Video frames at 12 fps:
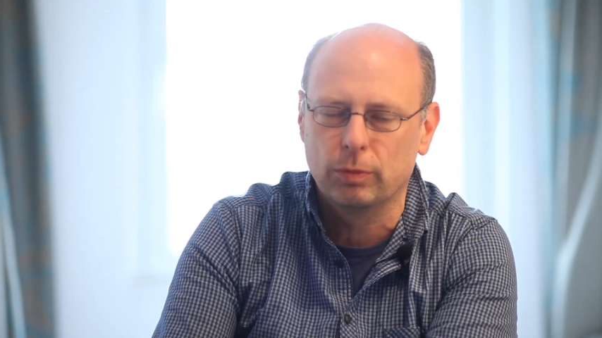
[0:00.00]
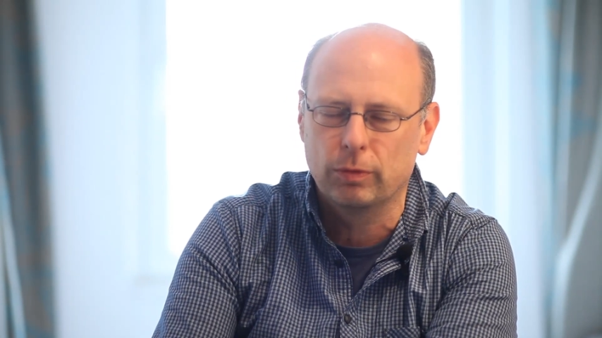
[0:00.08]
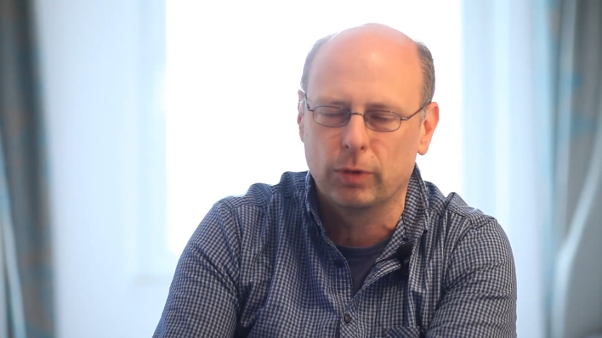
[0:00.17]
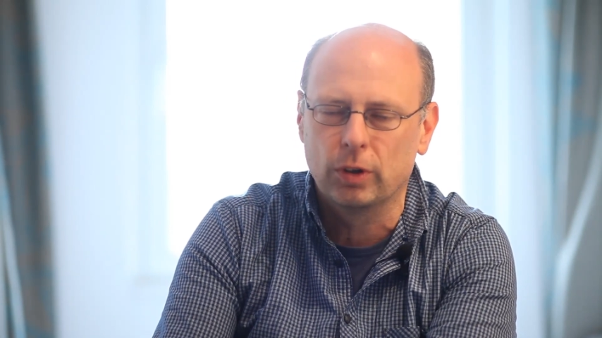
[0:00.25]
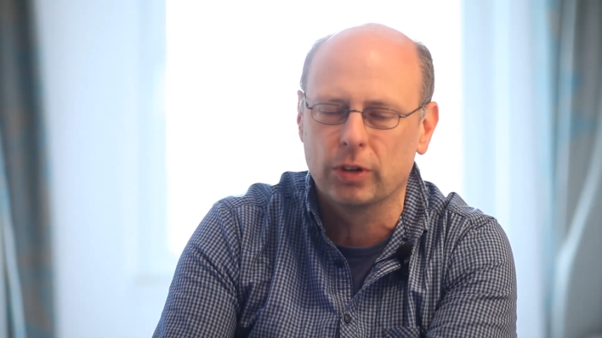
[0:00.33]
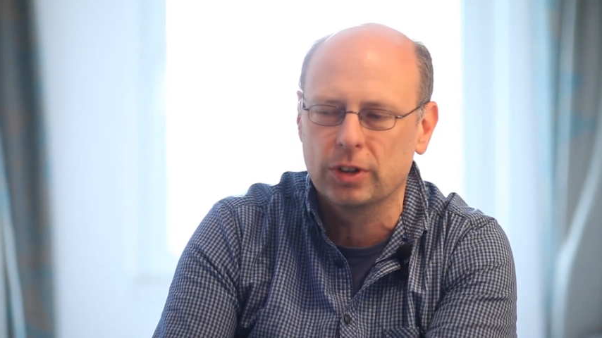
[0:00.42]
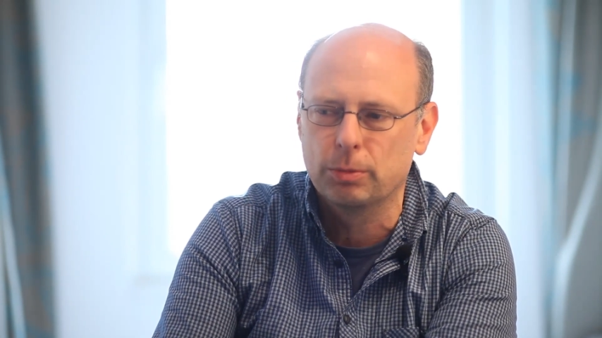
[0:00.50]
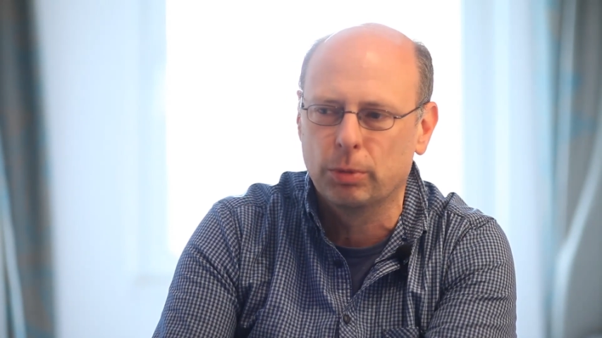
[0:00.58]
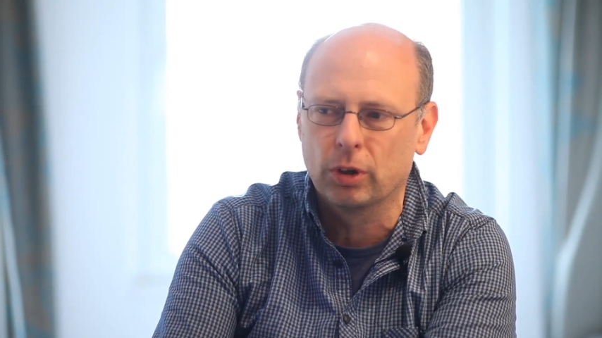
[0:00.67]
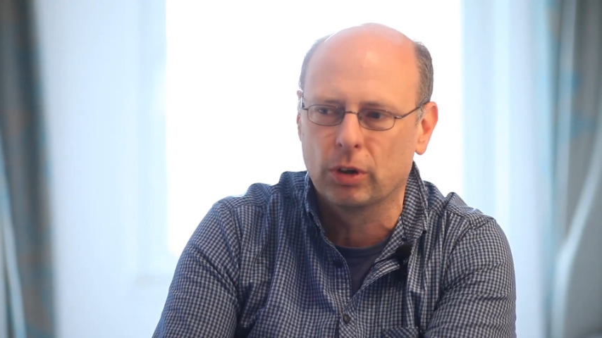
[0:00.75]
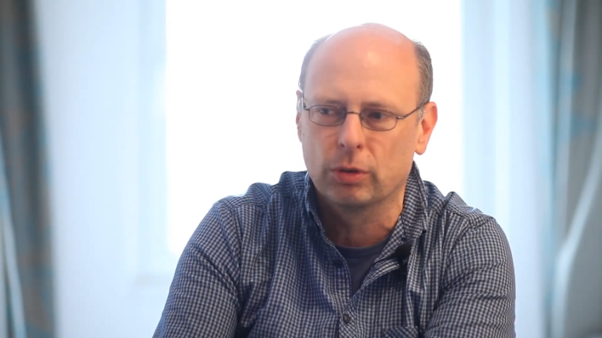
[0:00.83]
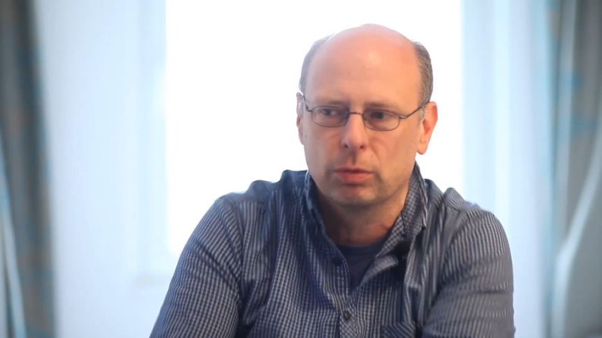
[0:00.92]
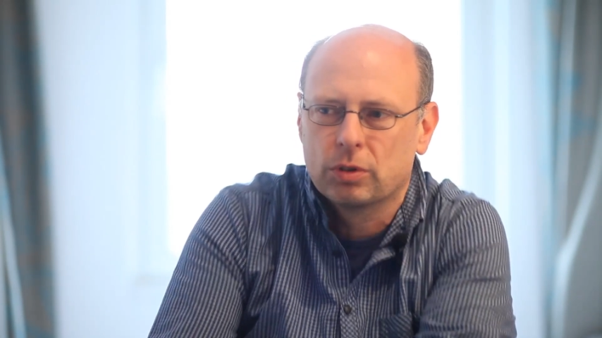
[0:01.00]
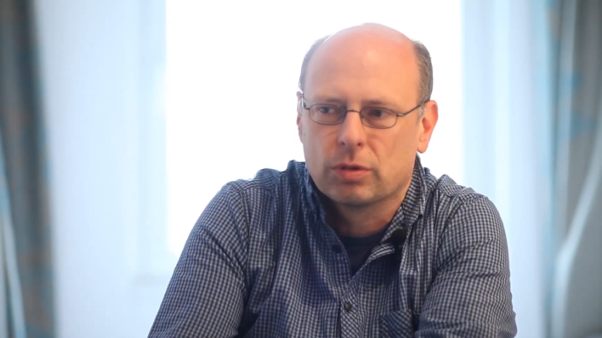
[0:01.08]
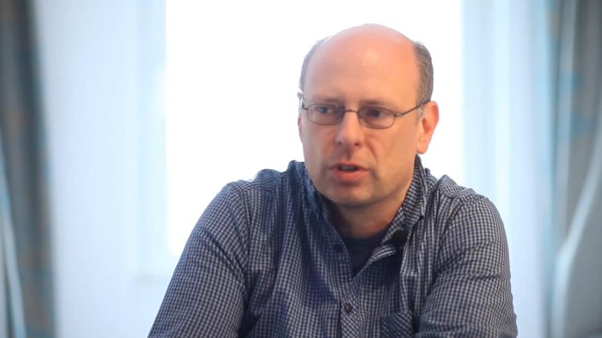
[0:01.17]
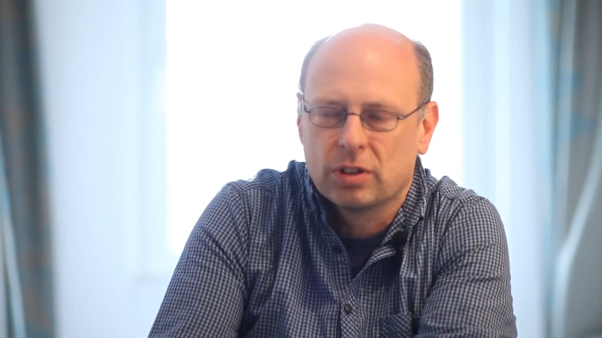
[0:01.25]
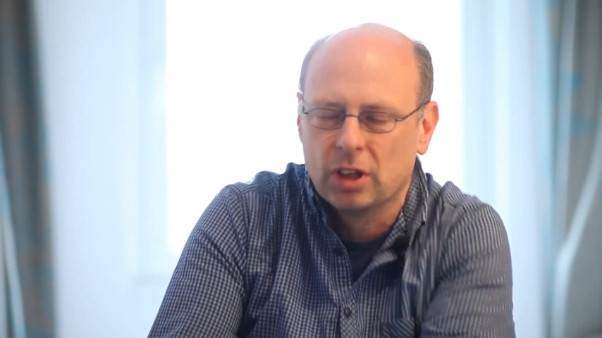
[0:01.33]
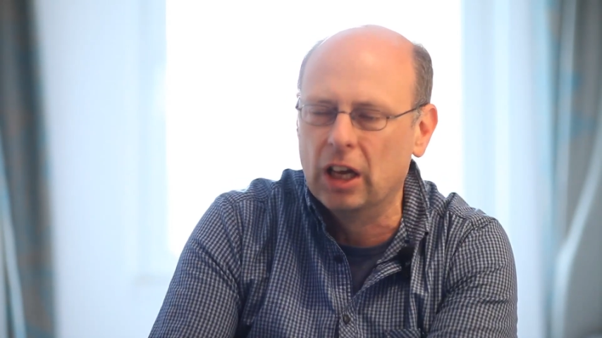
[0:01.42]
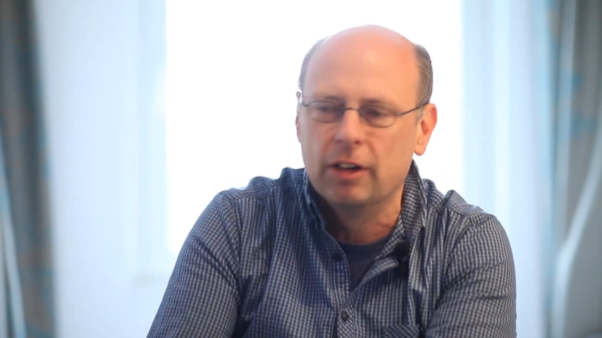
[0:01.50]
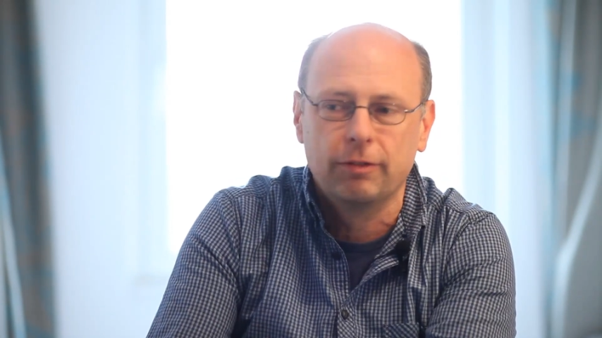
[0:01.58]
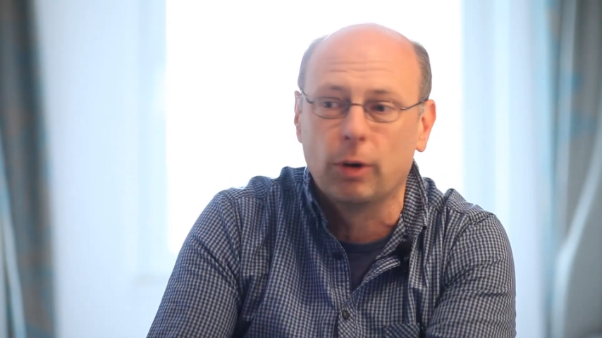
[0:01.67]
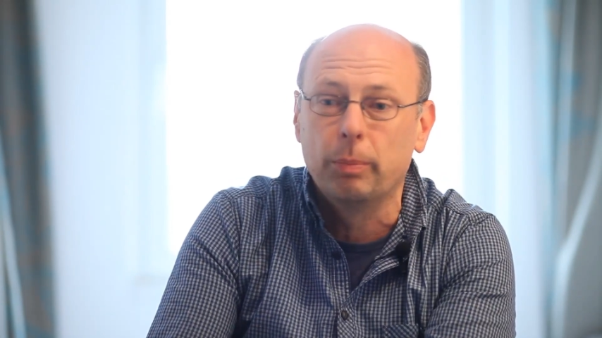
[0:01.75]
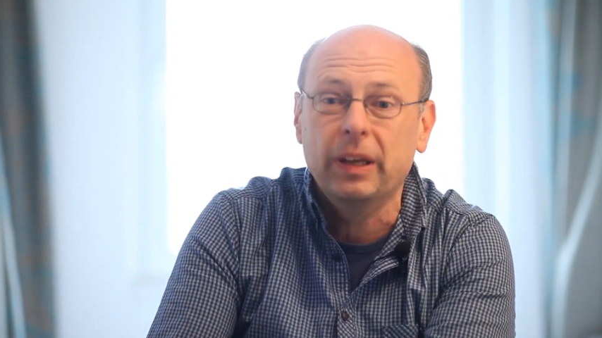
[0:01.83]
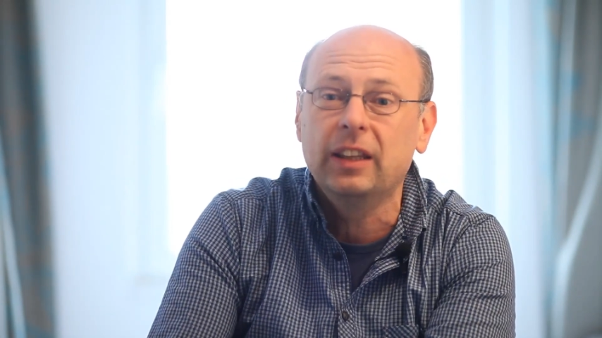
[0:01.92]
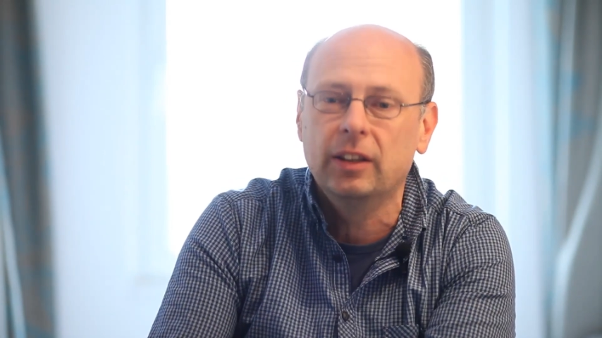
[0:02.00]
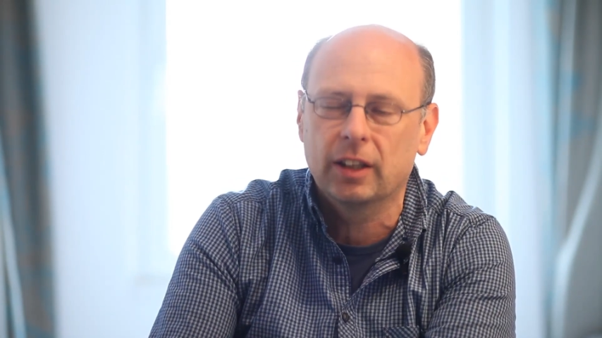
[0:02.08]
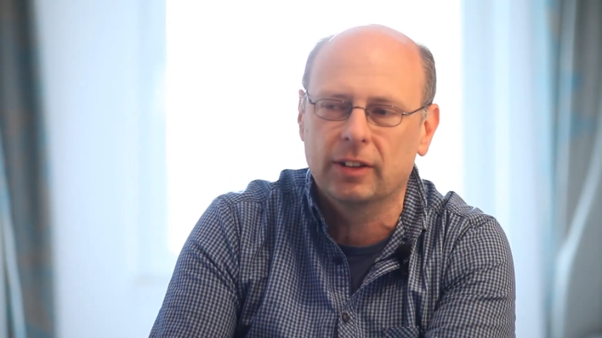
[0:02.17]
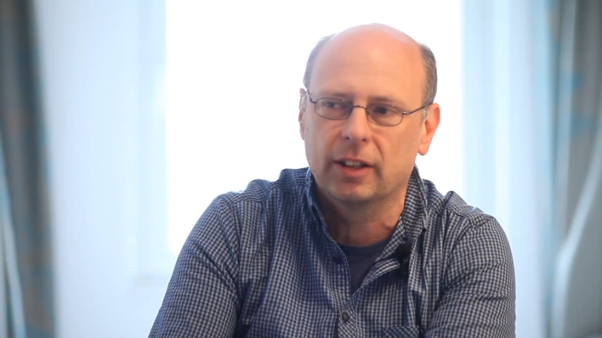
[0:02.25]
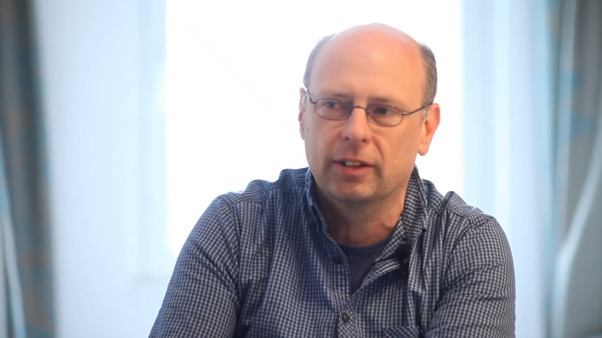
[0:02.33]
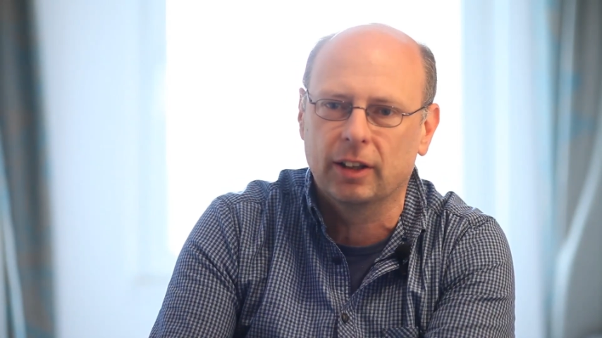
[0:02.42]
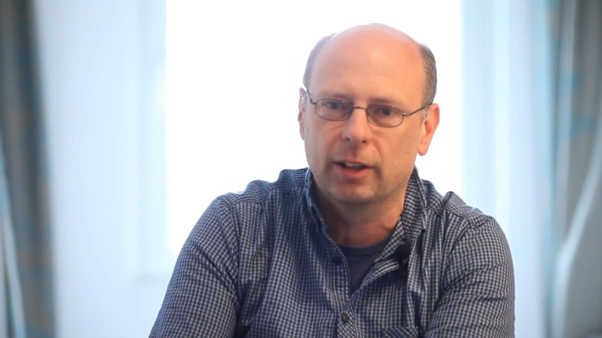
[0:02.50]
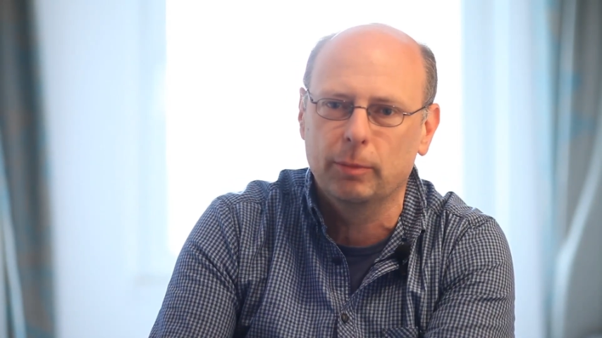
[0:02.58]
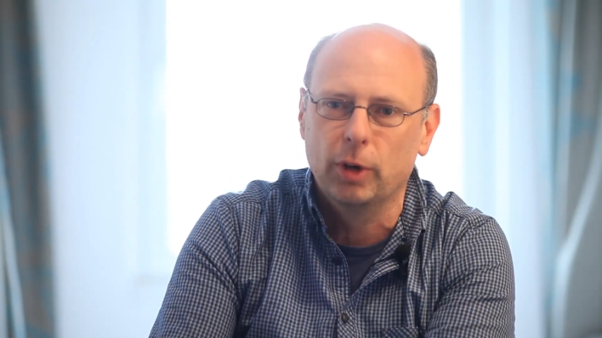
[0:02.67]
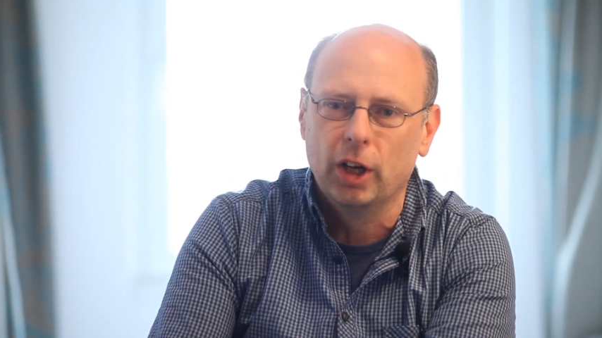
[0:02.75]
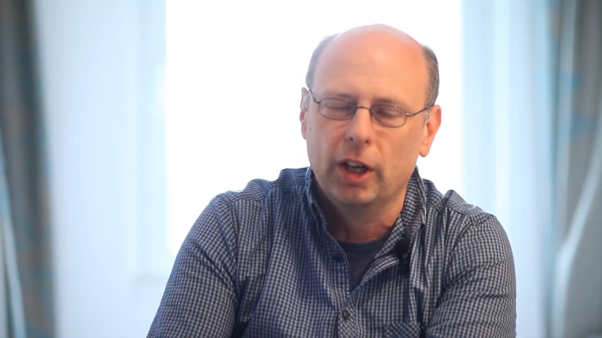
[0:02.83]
Wolność i Pokój, which was forbidden at that time.